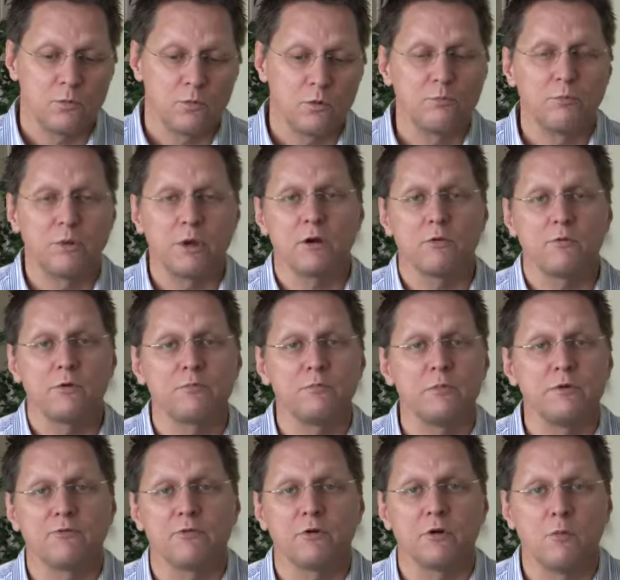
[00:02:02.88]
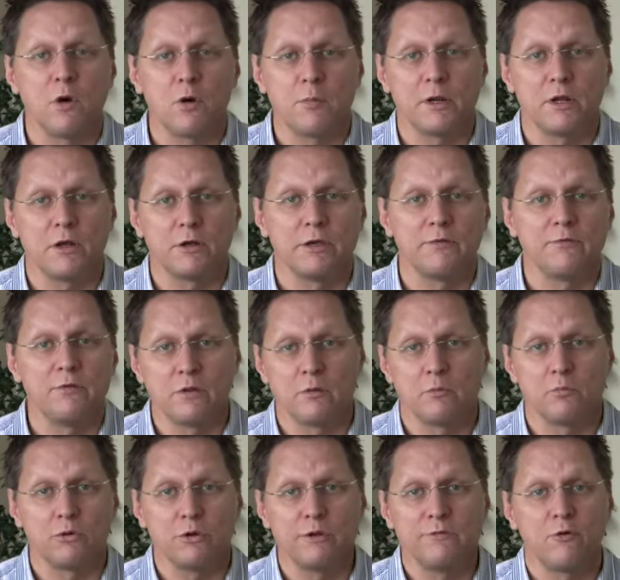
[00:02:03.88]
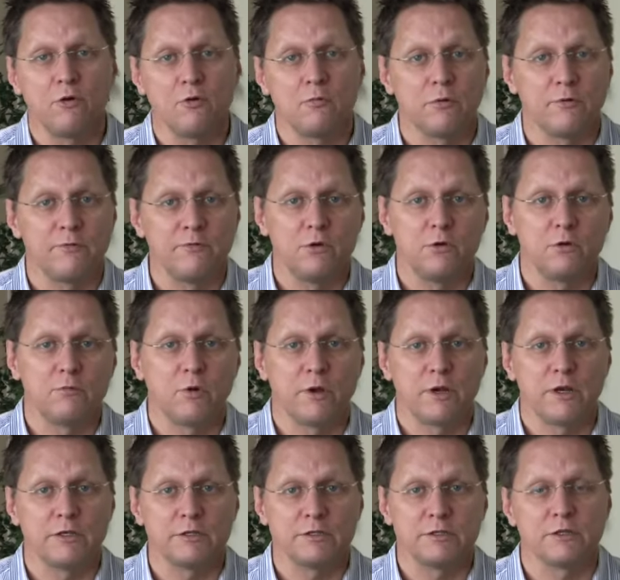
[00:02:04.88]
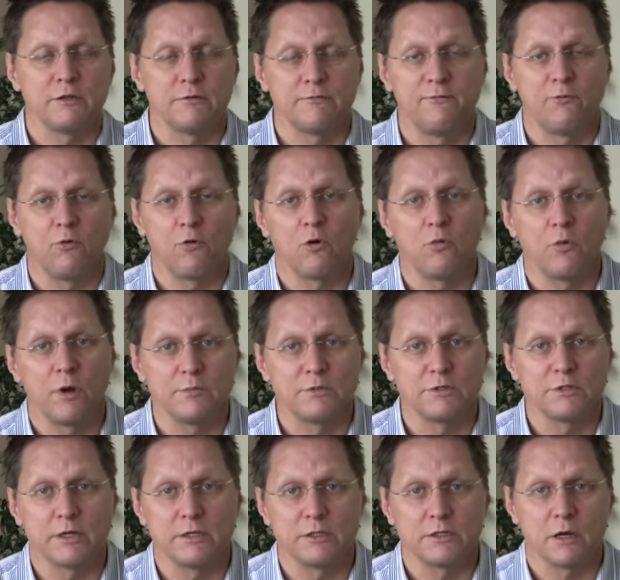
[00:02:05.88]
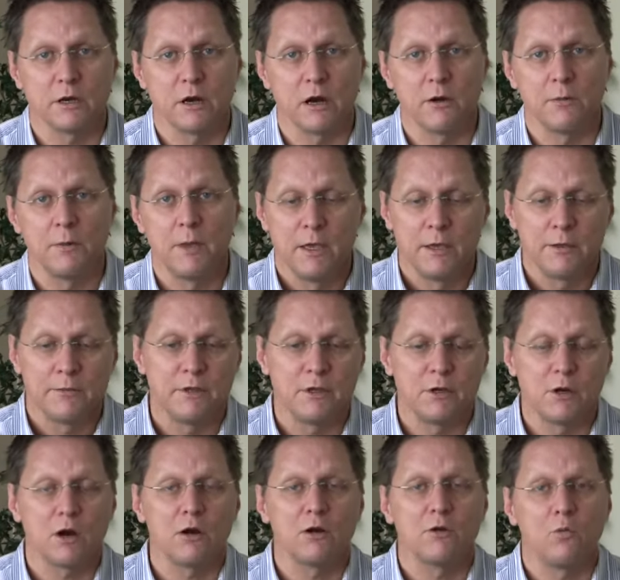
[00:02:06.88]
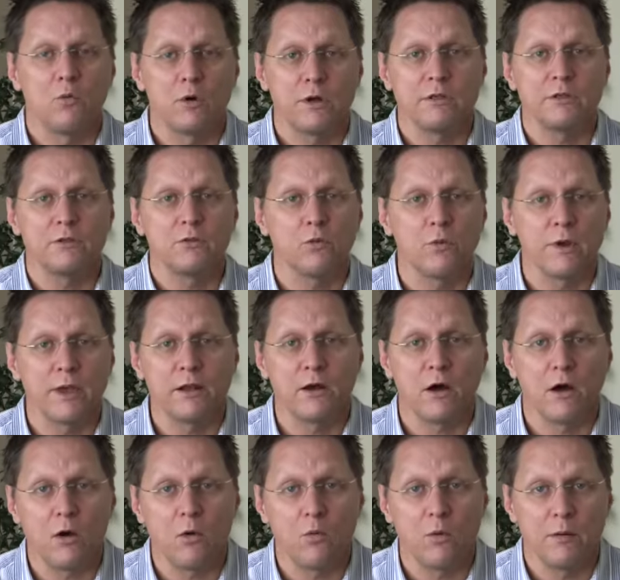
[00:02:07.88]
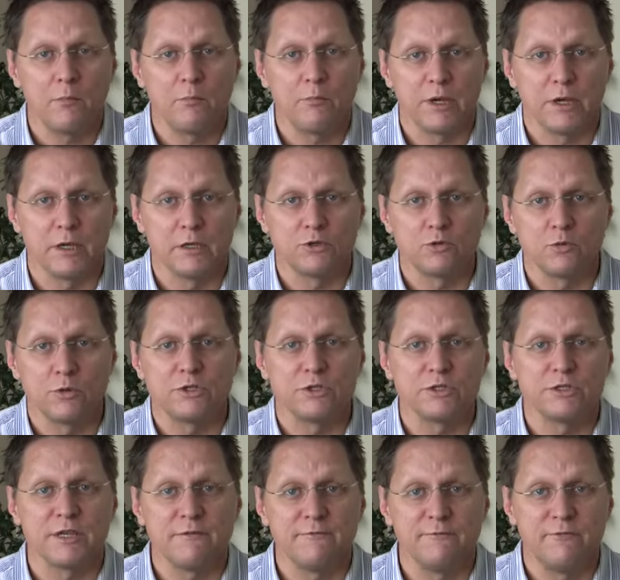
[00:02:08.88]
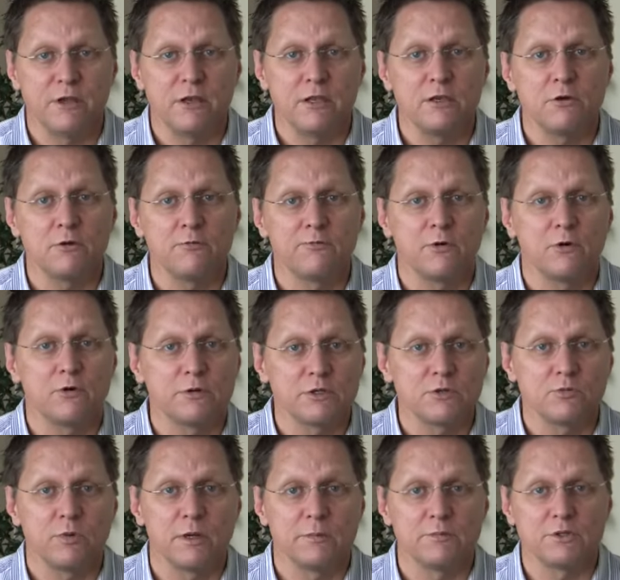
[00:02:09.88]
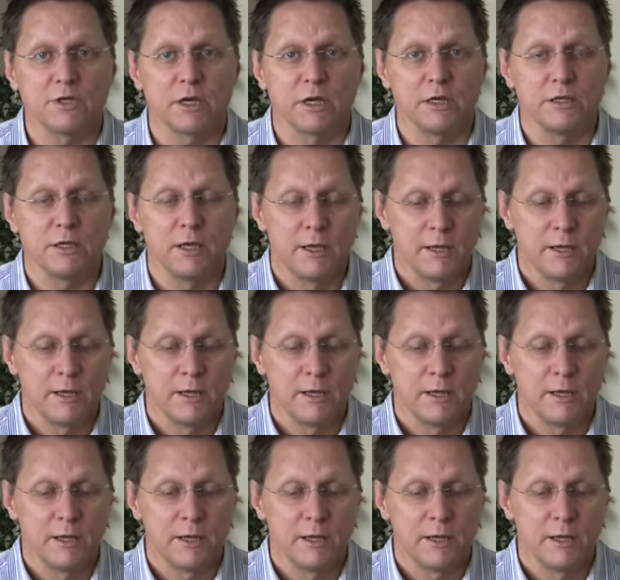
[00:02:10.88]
will bear with me for a moment, I'll give you the brief overview of what it is that the 4 websites are. They are, one, the Red Hot web page, which is a video-focused website.